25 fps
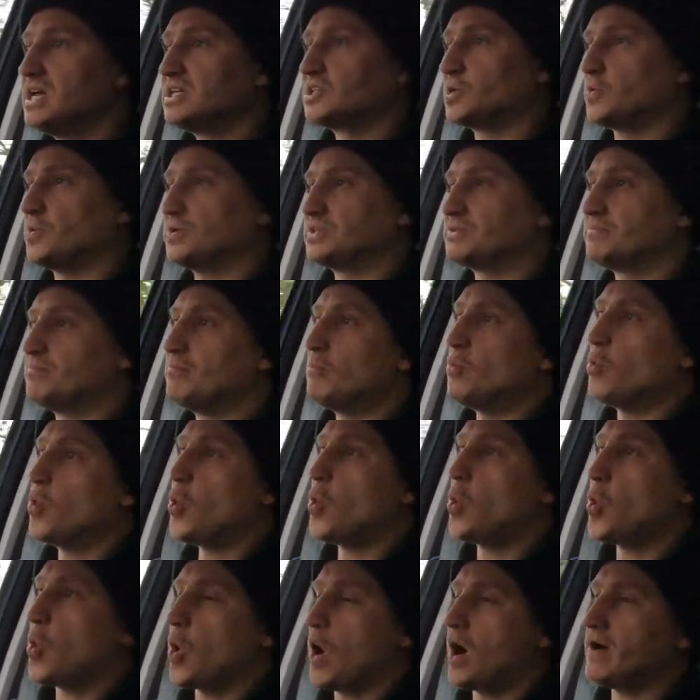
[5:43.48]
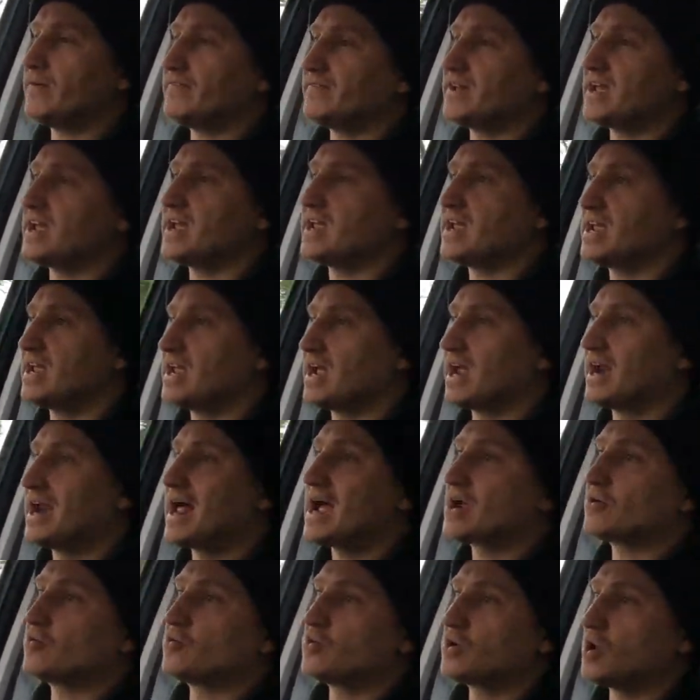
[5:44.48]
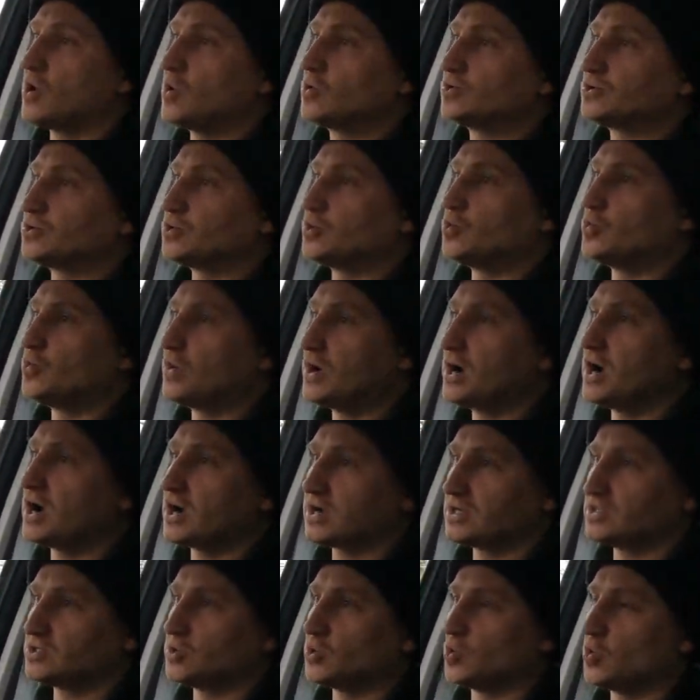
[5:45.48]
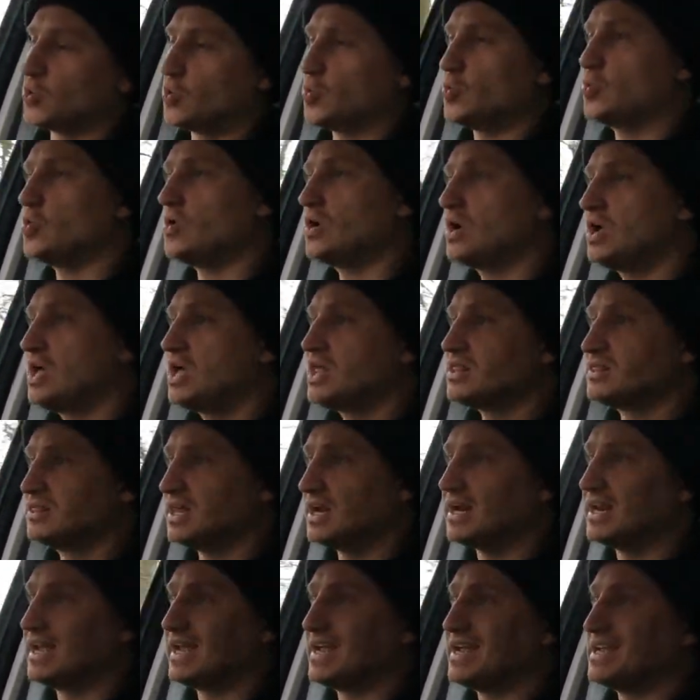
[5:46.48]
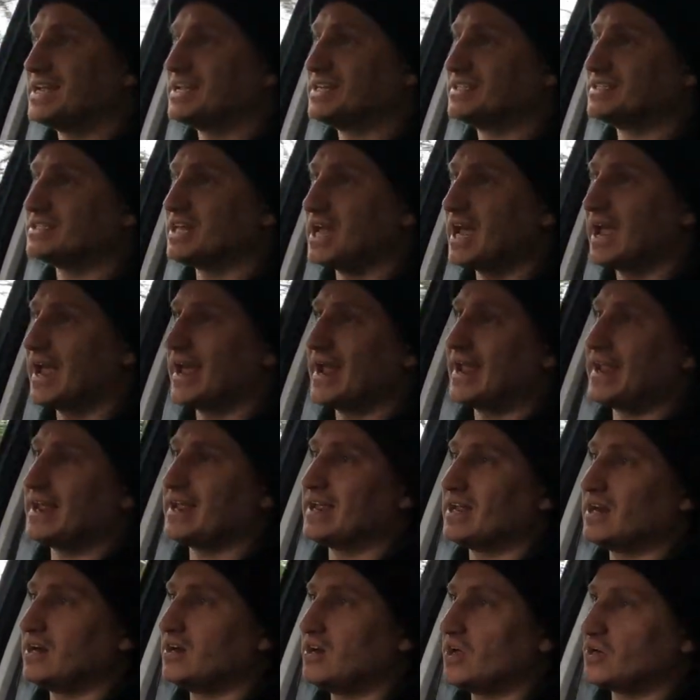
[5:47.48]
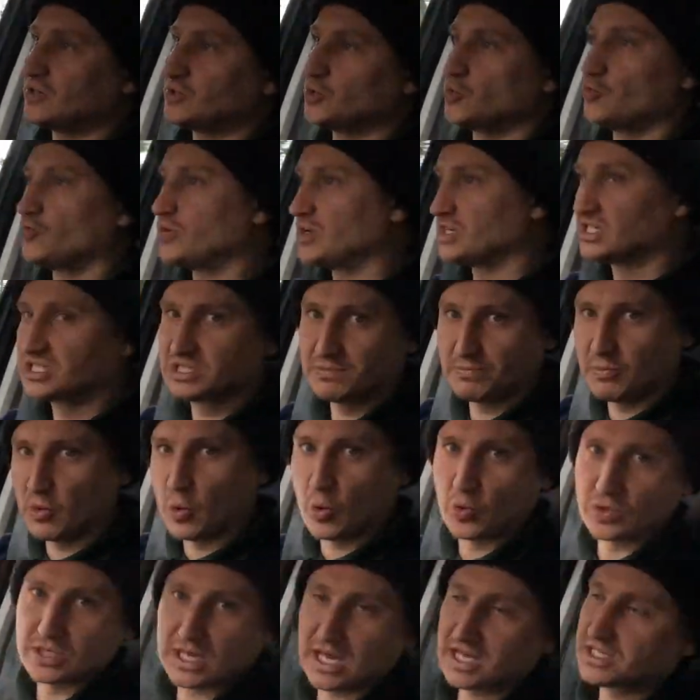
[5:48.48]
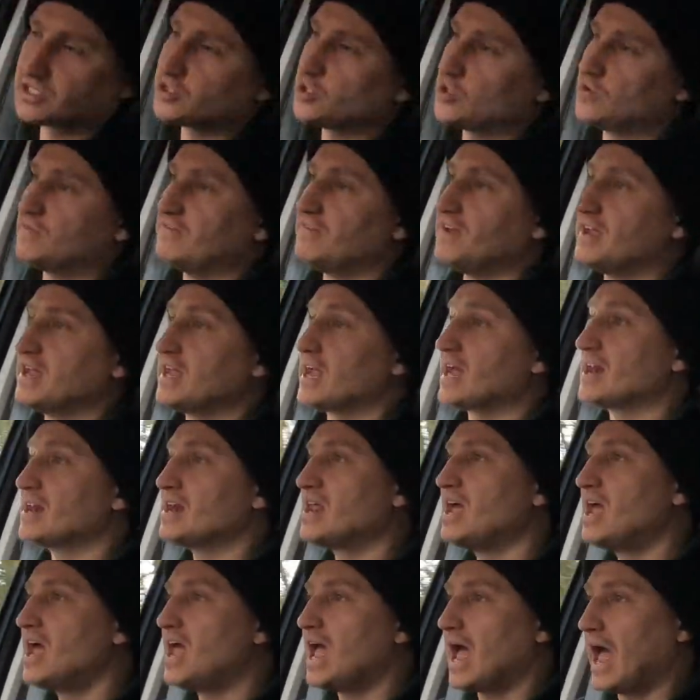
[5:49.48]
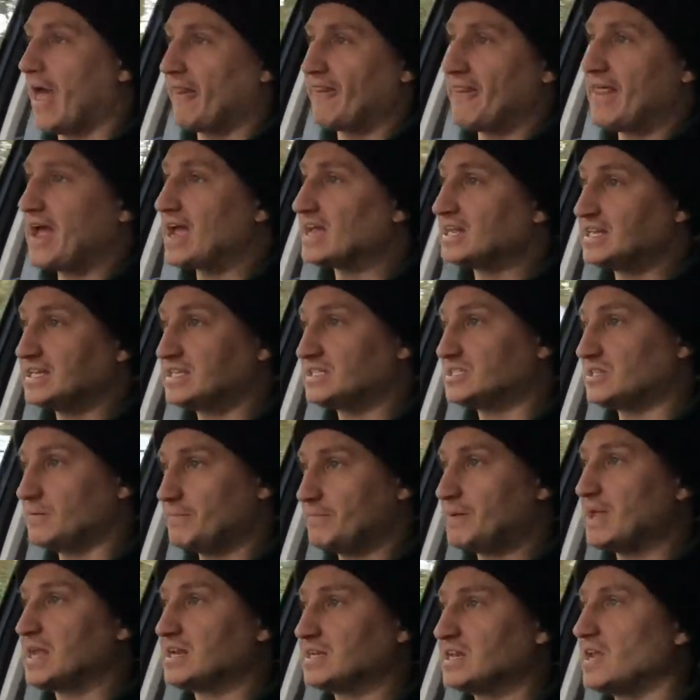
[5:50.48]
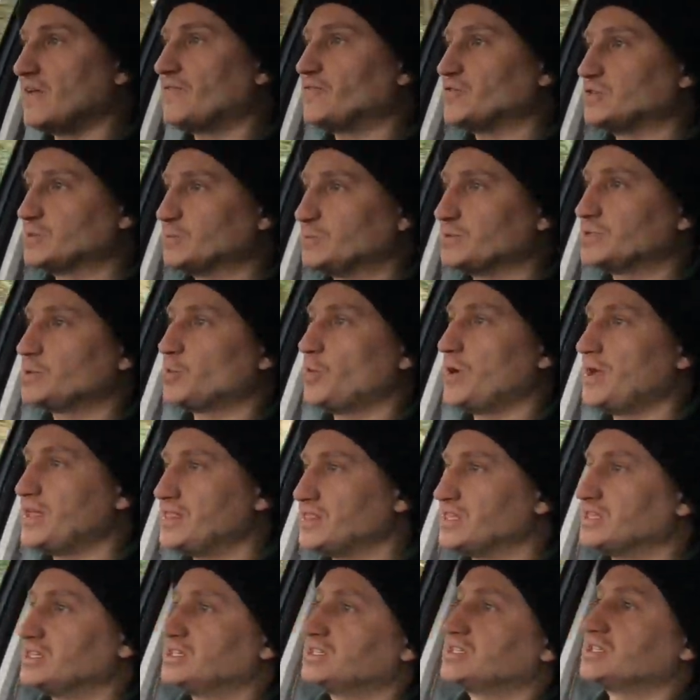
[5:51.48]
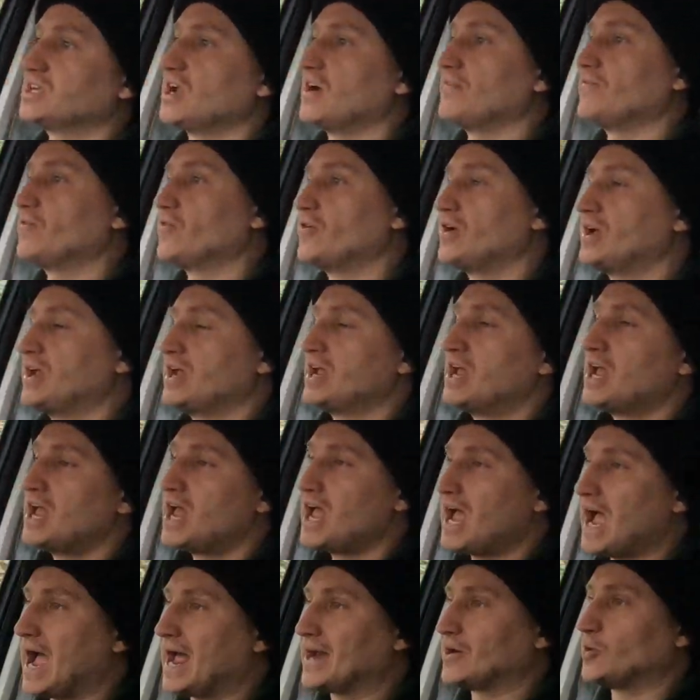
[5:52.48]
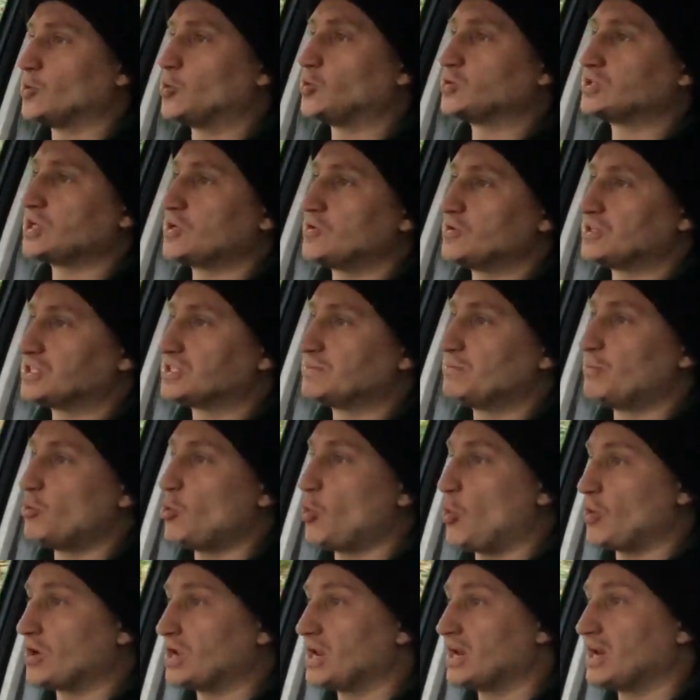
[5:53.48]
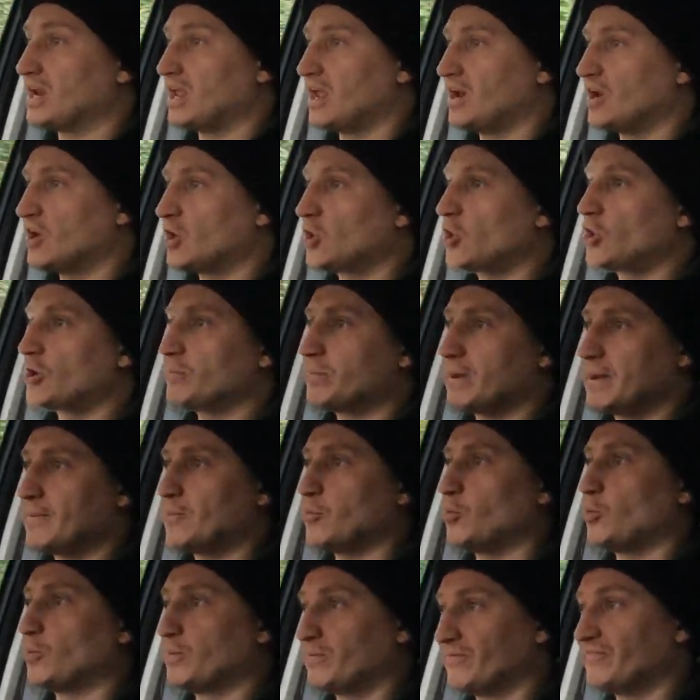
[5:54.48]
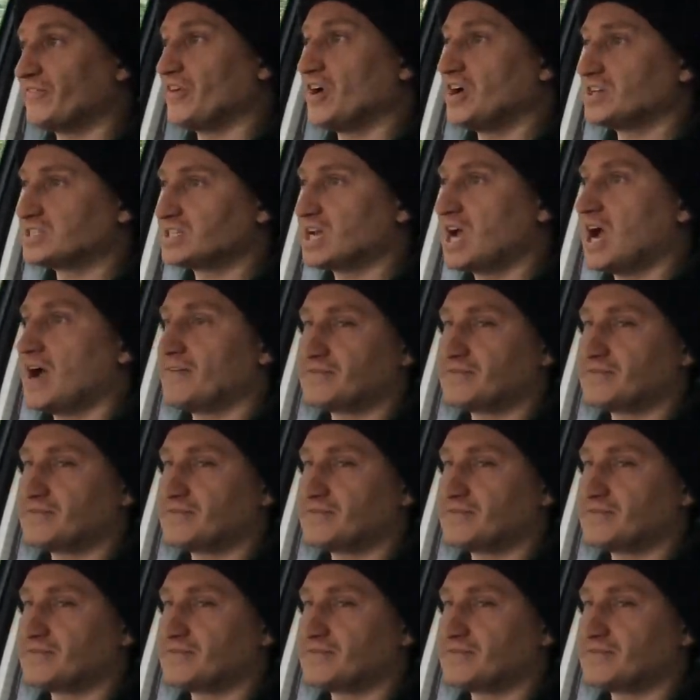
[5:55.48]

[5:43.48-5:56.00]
so it's more of a an agricultural work tool than it is a luxurious sport SUV, and and that is the big difference between the Discovery and also the Sport. And and a lot of people prefer to